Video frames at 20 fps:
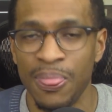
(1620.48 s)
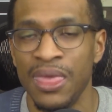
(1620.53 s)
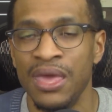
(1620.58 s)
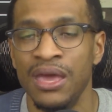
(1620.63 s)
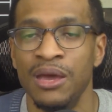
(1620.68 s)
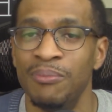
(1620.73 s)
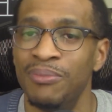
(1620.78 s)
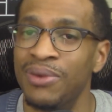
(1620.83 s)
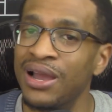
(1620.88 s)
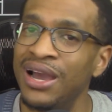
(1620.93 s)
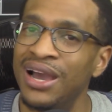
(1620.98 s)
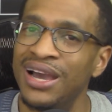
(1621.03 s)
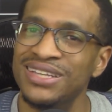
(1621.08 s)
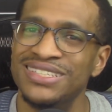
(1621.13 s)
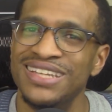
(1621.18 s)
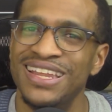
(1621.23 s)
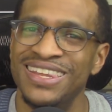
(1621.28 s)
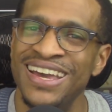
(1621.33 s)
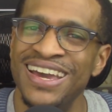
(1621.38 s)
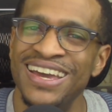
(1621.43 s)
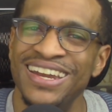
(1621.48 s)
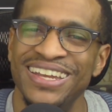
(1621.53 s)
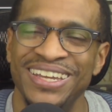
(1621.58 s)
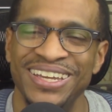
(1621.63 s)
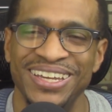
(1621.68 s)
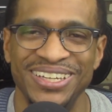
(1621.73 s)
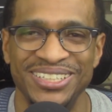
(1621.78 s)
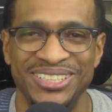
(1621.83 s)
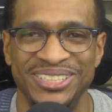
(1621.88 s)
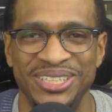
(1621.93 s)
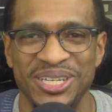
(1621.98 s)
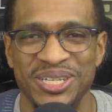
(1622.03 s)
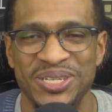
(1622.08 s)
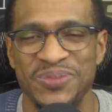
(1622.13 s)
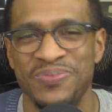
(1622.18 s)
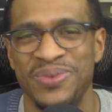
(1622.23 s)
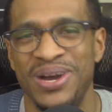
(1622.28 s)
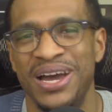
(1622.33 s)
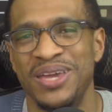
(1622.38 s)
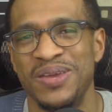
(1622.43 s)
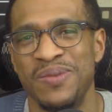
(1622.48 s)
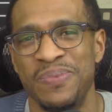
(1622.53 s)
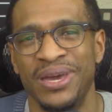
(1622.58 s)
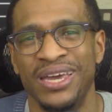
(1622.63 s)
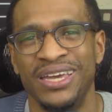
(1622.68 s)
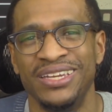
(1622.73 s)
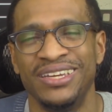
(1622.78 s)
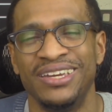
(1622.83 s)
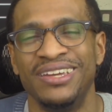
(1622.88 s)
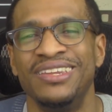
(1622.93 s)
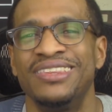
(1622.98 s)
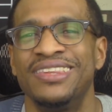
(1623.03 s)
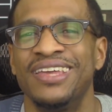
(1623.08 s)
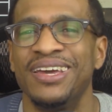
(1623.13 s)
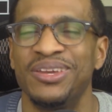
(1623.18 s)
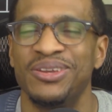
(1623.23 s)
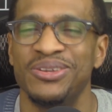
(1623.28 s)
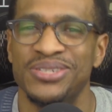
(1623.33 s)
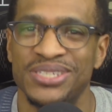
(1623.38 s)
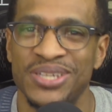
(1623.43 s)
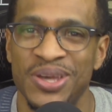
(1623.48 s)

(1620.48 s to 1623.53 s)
But guys, that is just my opinion. Thank you so